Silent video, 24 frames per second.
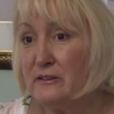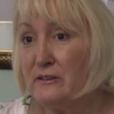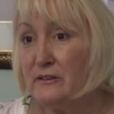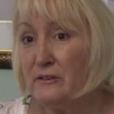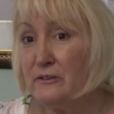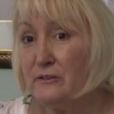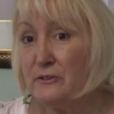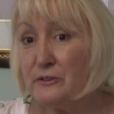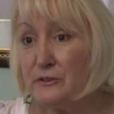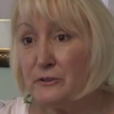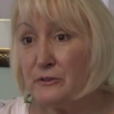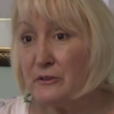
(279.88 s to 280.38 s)

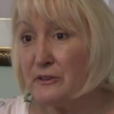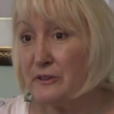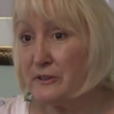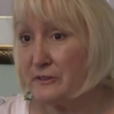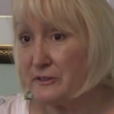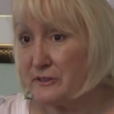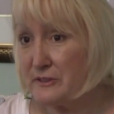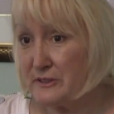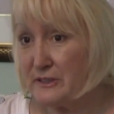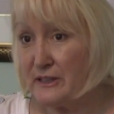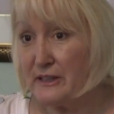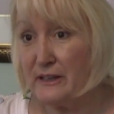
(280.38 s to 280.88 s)
"You do
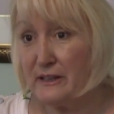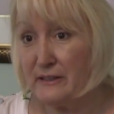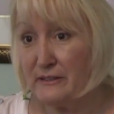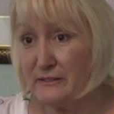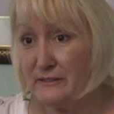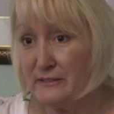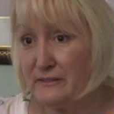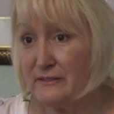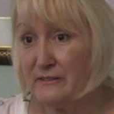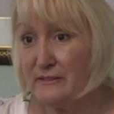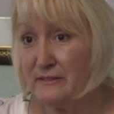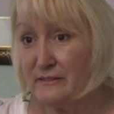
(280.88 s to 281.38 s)

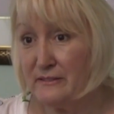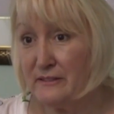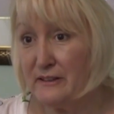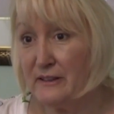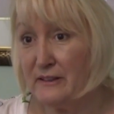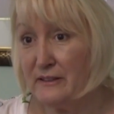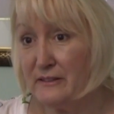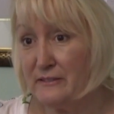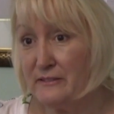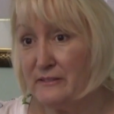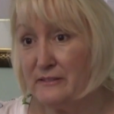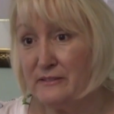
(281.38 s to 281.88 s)
understand
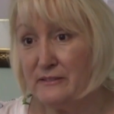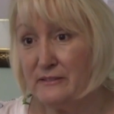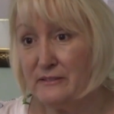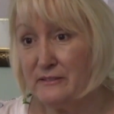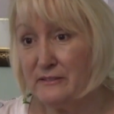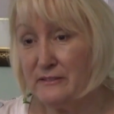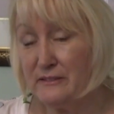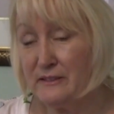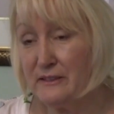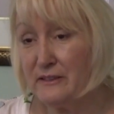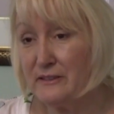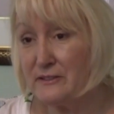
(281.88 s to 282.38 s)
that
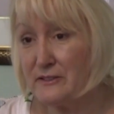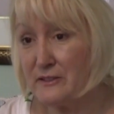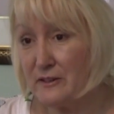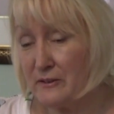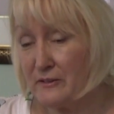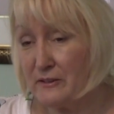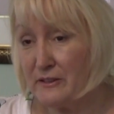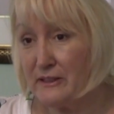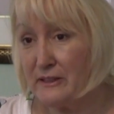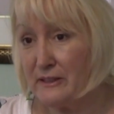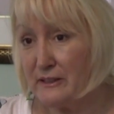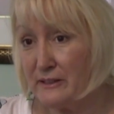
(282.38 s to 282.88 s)
it's
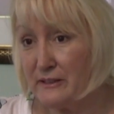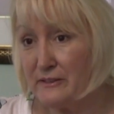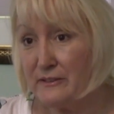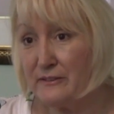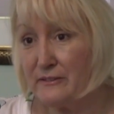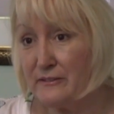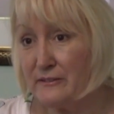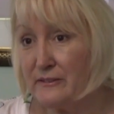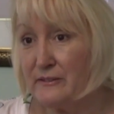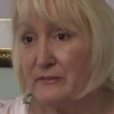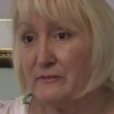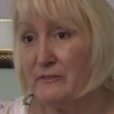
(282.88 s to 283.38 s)
already in
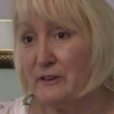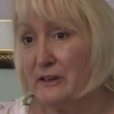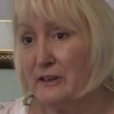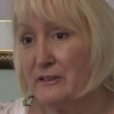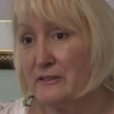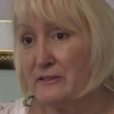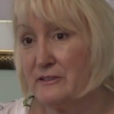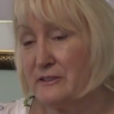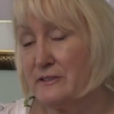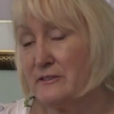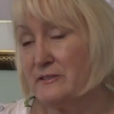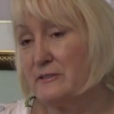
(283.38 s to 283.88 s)
your
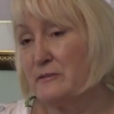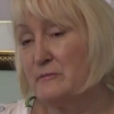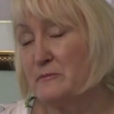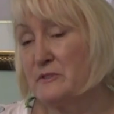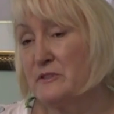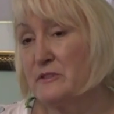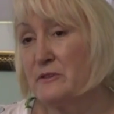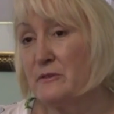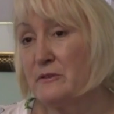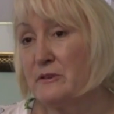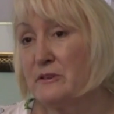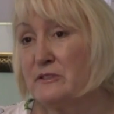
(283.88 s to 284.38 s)
lymphatic system,
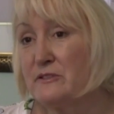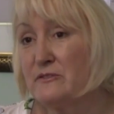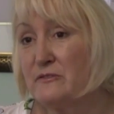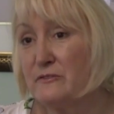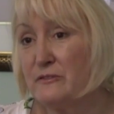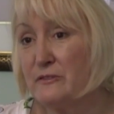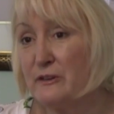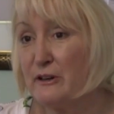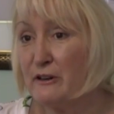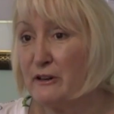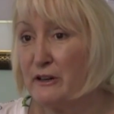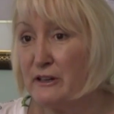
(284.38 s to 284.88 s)
so it's
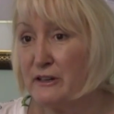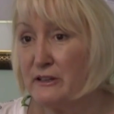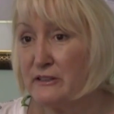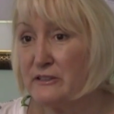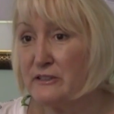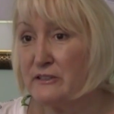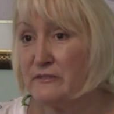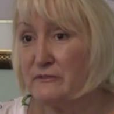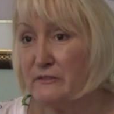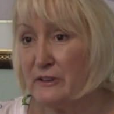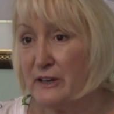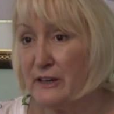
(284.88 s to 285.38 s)

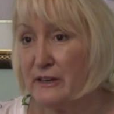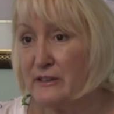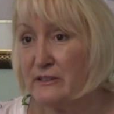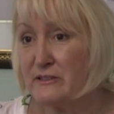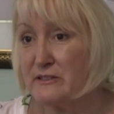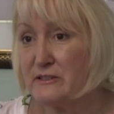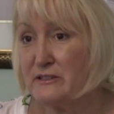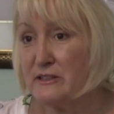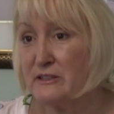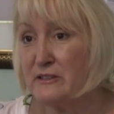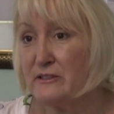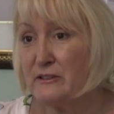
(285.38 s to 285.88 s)

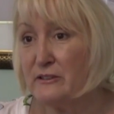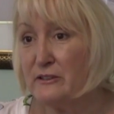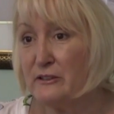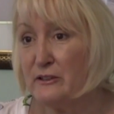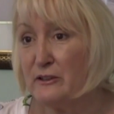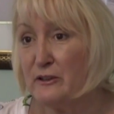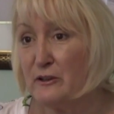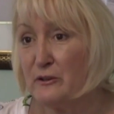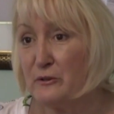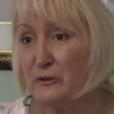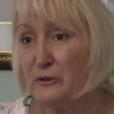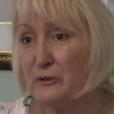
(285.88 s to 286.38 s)
advanced, and
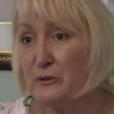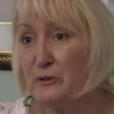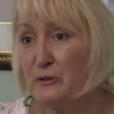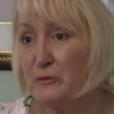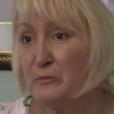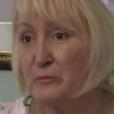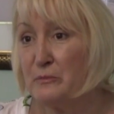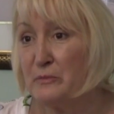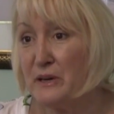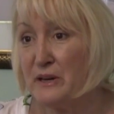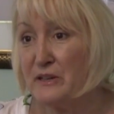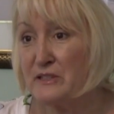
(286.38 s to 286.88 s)
you
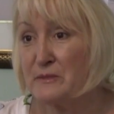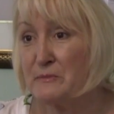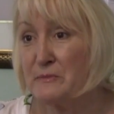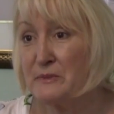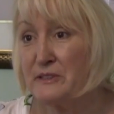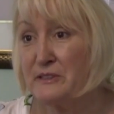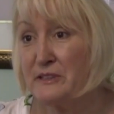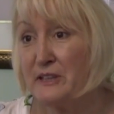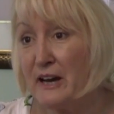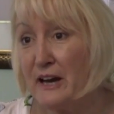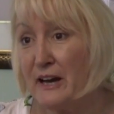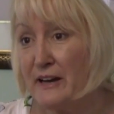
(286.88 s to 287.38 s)
could
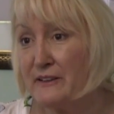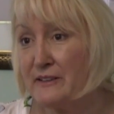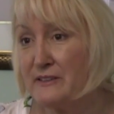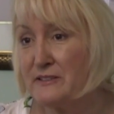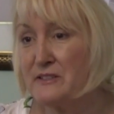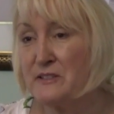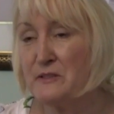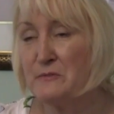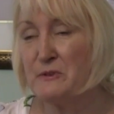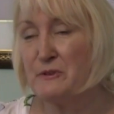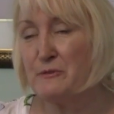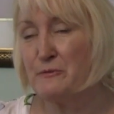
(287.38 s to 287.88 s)
possibly die."
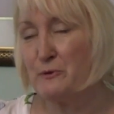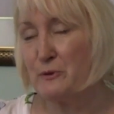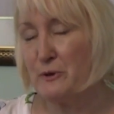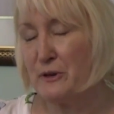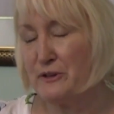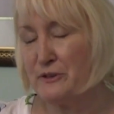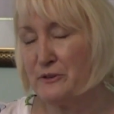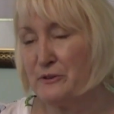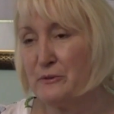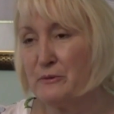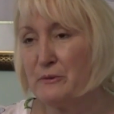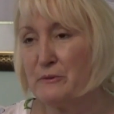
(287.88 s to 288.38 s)
This is before
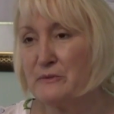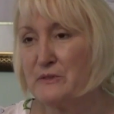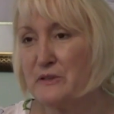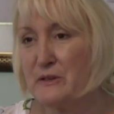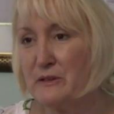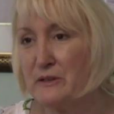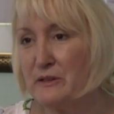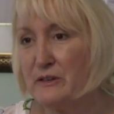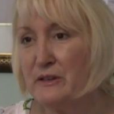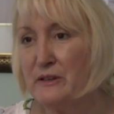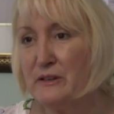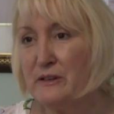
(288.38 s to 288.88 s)
I knew it was
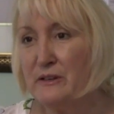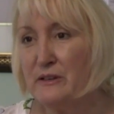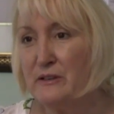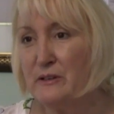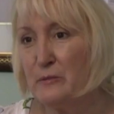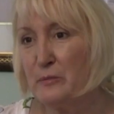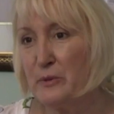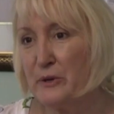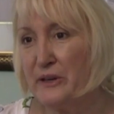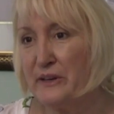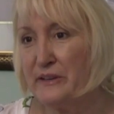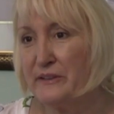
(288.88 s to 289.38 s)
in
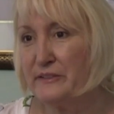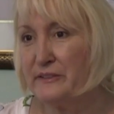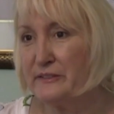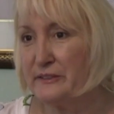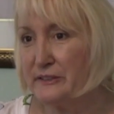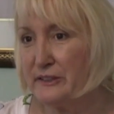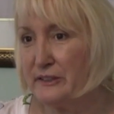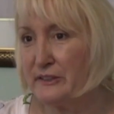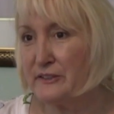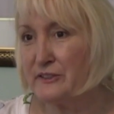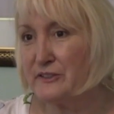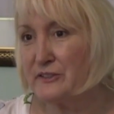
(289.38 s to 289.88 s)
the brain and
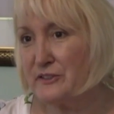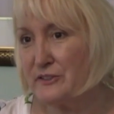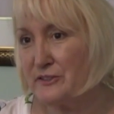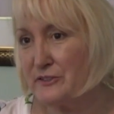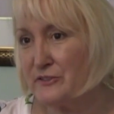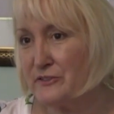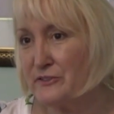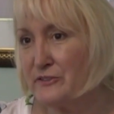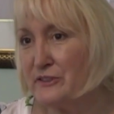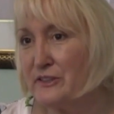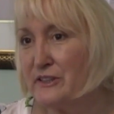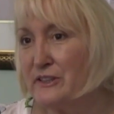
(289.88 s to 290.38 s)
the lungs
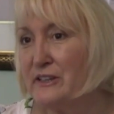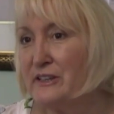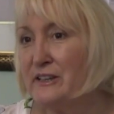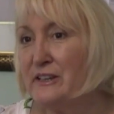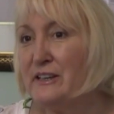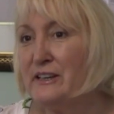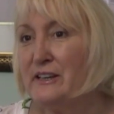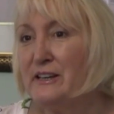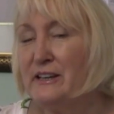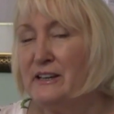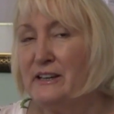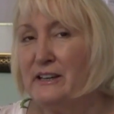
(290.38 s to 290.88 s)
too.
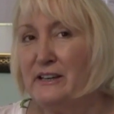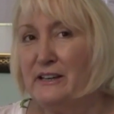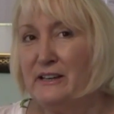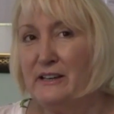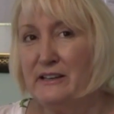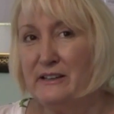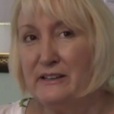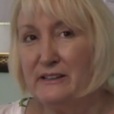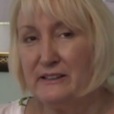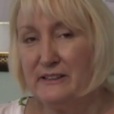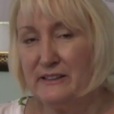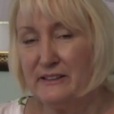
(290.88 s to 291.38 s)

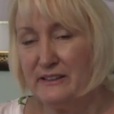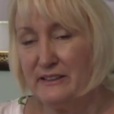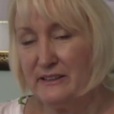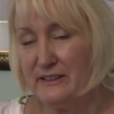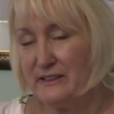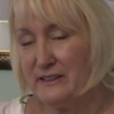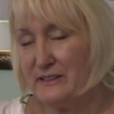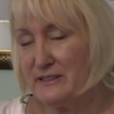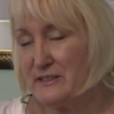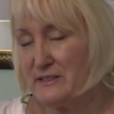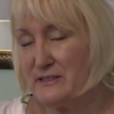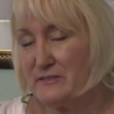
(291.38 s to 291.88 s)

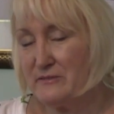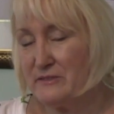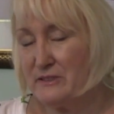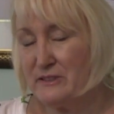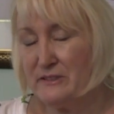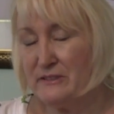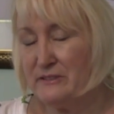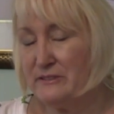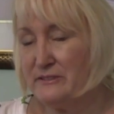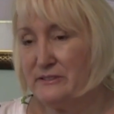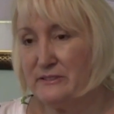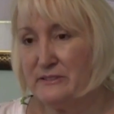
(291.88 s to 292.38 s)
And I said,
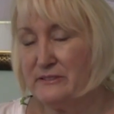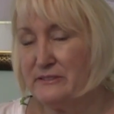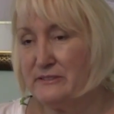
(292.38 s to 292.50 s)
"Well,